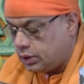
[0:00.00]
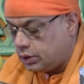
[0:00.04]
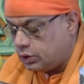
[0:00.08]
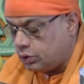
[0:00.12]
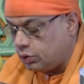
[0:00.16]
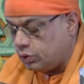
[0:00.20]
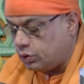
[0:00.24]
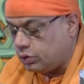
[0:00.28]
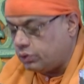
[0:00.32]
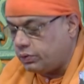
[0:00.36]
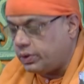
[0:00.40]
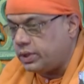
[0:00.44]

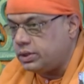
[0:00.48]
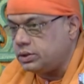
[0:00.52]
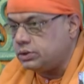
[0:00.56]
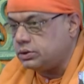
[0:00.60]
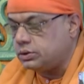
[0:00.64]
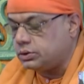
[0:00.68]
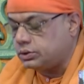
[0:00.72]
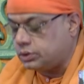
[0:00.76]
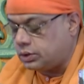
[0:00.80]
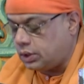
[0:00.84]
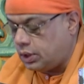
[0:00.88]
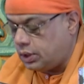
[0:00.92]
to quench
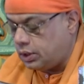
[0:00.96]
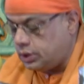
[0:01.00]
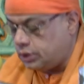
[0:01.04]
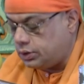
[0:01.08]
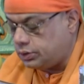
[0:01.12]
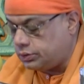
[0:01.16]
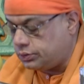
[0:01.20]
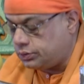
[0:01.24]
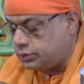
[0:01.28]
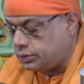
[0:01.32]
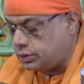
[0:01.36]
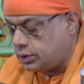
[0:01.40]

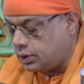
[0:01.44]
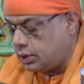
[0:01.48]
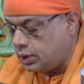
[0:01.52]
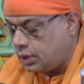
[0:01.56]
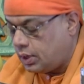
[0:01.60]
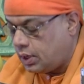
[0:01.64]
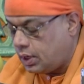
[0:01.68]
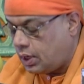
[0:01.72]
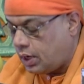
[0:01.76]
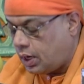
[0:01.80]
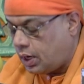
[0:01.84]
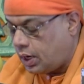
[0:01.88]
thirst
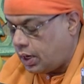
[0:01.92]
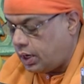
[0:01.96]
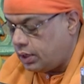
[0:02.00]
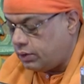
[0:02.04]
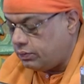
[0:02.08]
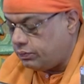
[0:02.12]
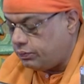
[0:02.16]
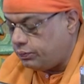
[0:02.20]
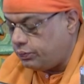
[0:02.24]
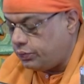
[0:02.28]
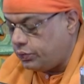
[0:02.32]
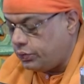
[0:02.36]

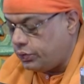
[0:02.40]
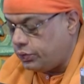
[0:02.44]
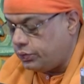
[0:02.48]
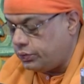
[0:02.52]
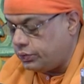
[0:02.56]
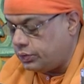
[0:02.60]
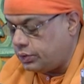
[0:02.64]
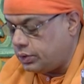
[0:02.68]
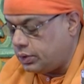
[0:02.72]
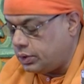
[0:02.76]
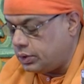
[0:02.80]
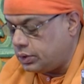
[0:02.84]
and food